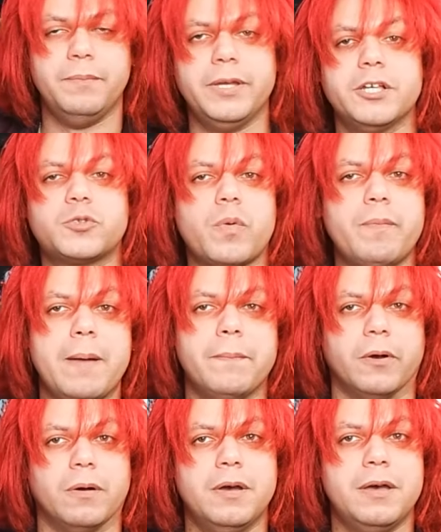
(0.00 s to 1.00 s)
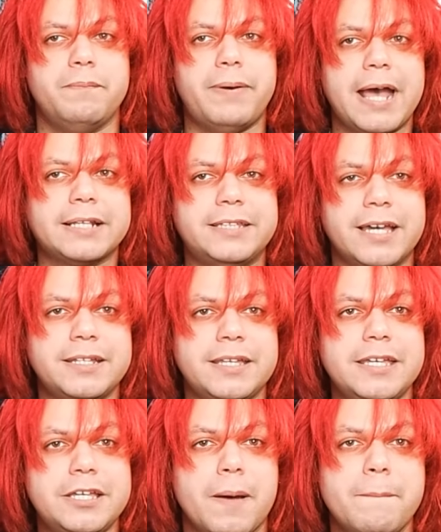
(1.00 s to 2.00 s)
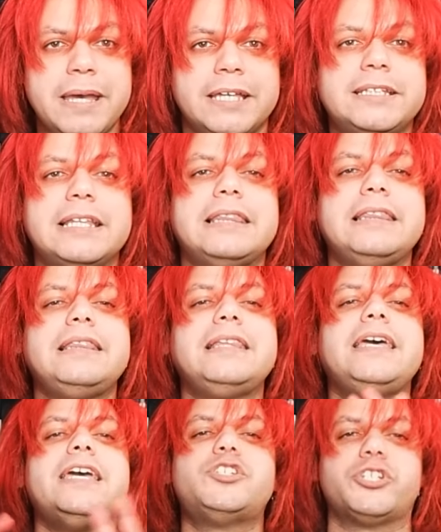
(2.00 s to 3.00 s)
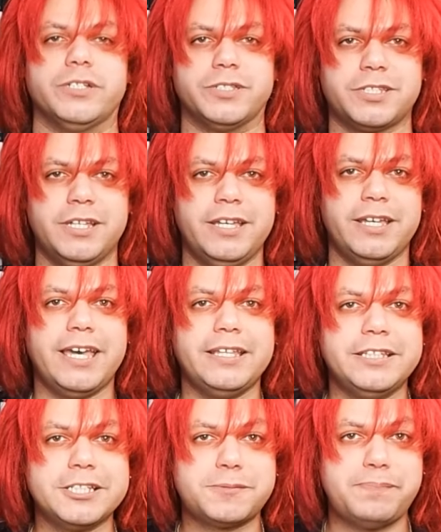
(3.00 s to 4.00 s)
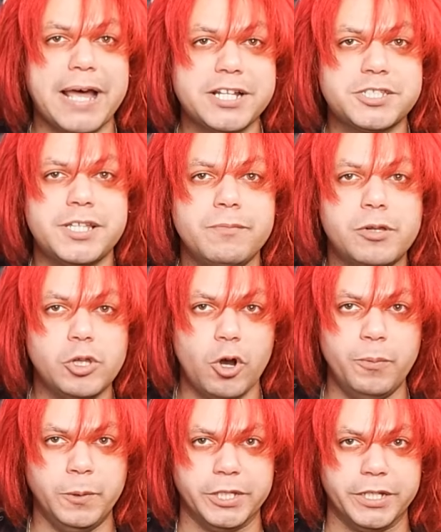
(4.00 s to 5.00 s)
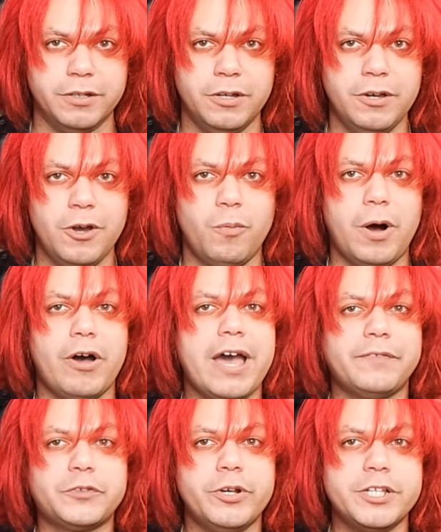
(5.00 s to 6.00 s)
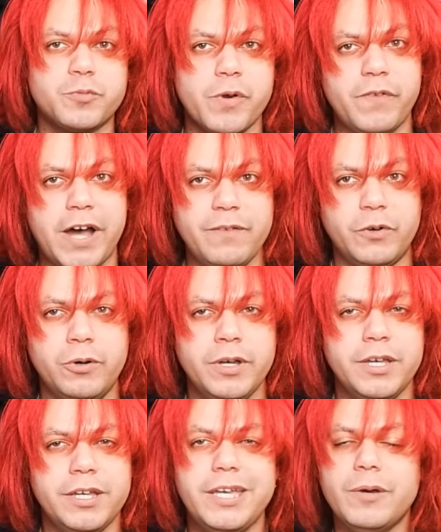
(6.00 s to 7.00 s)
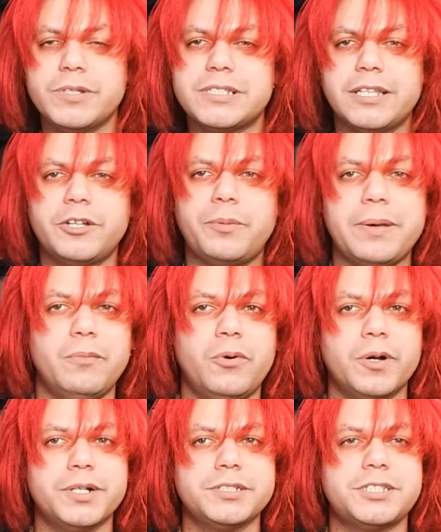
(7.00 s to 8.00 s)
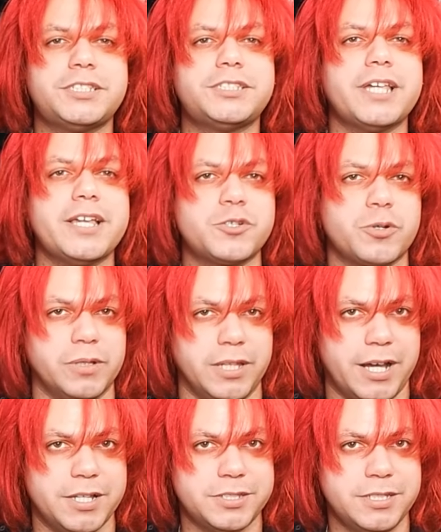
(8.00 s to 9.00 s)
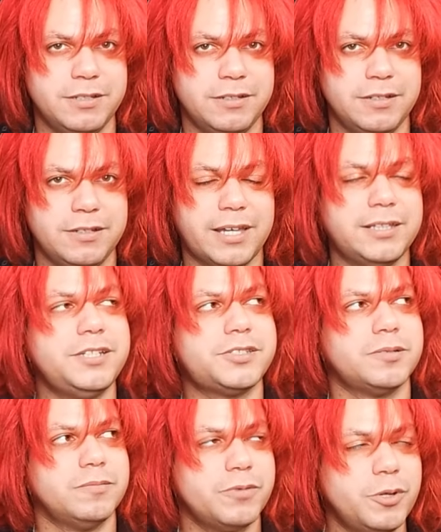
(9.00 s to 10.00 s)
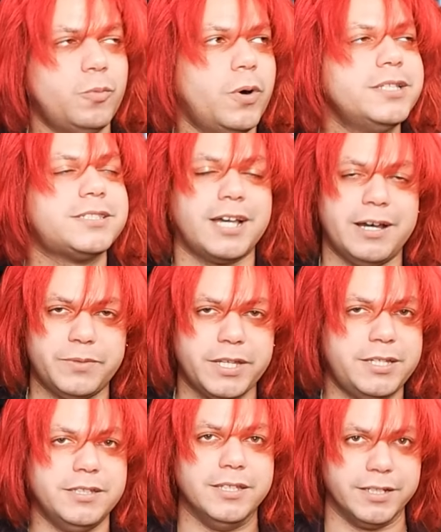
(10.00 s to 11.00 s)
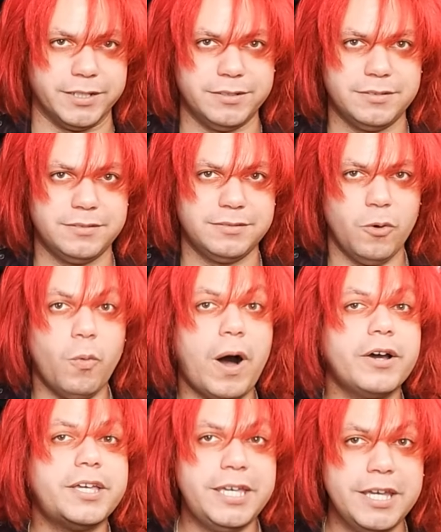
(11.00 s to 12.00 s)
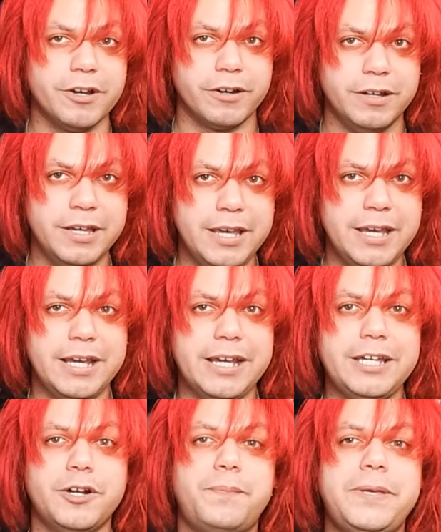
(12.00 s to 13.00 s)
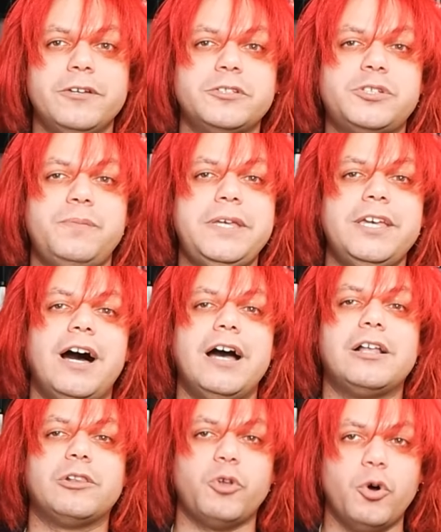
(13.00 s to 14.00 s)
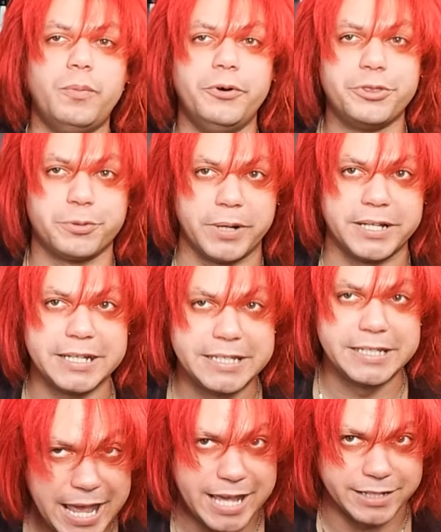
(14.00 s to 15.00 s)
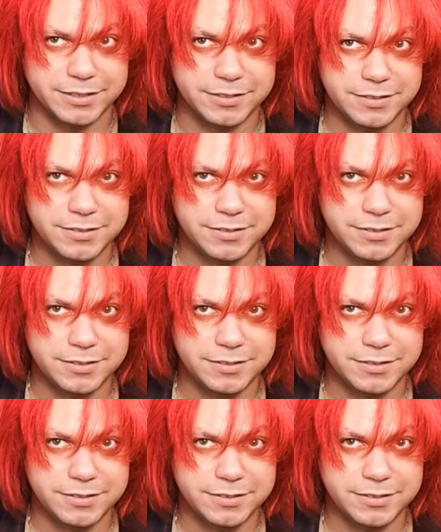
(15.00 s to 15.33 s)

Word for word: Because remember, back then he commanded legions and dispatched them globally, while after his revival, it was a little bit more centralized, at least the one time that he did it. While here, it appeals to be a global threat again.